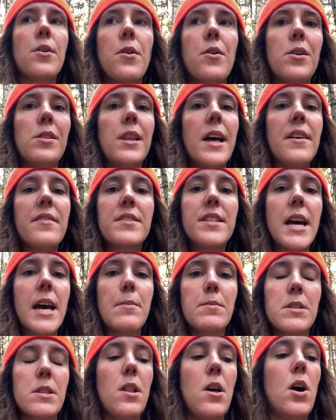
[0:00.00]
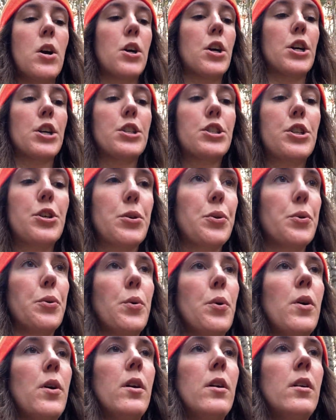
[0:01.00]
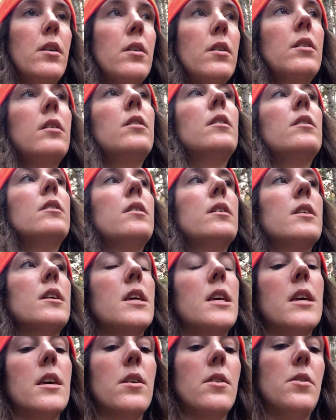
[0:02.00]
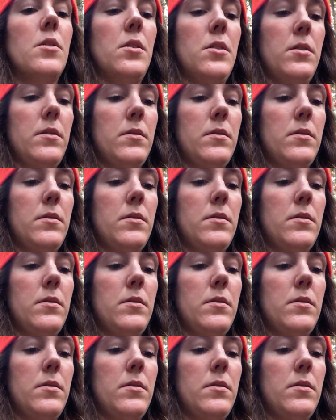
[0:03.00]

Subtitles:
or lifetimes longer, to heal